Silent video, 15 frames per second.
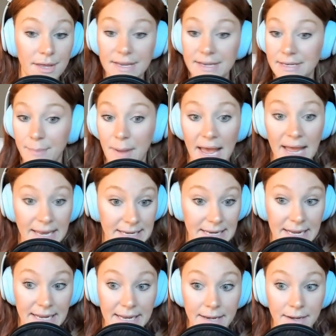
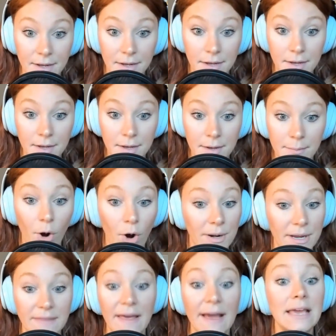independent
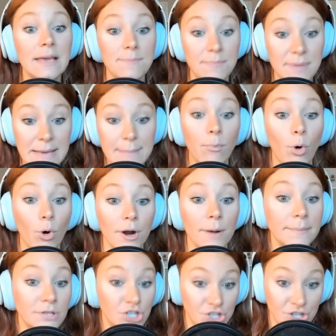party that can be more
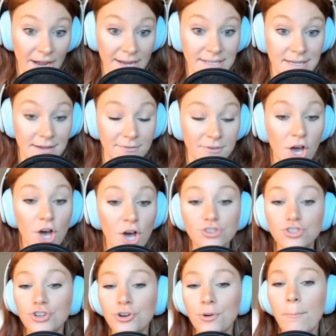objective.
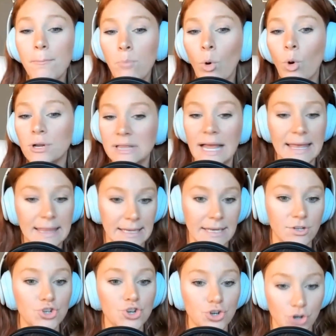So you're more likely to
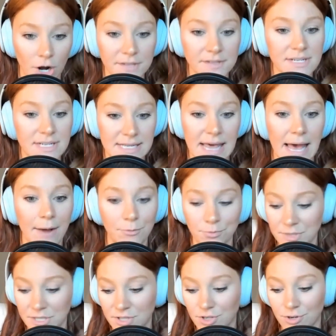trust that
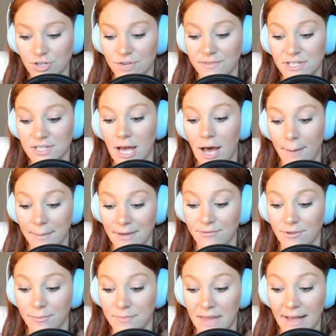research if it's coming
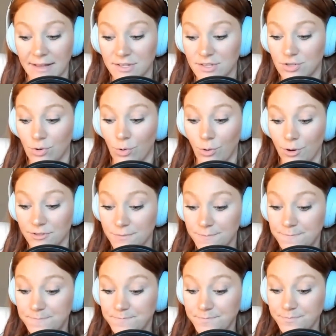from that source.
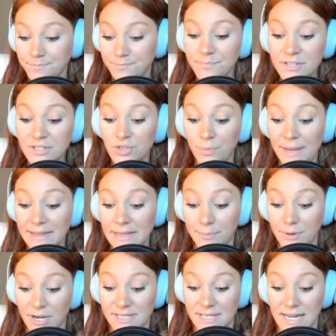So we had the
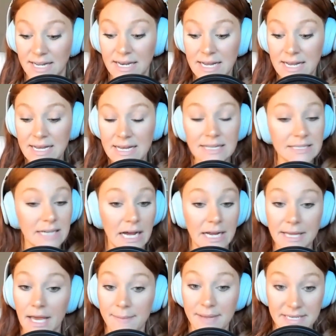president, Tod,
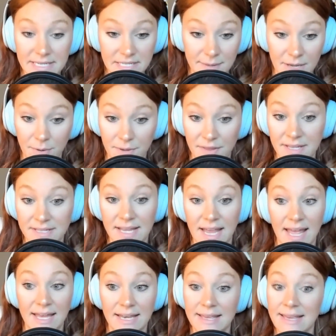come in to speak with us,
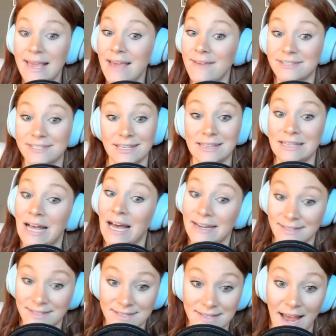and he gave us a lot
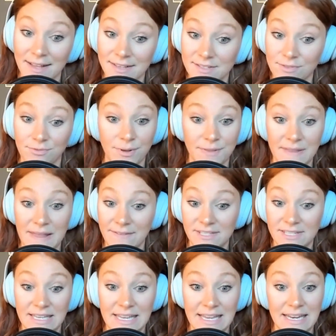of stats of what they've
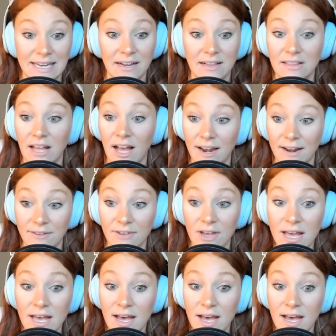seen and a lot of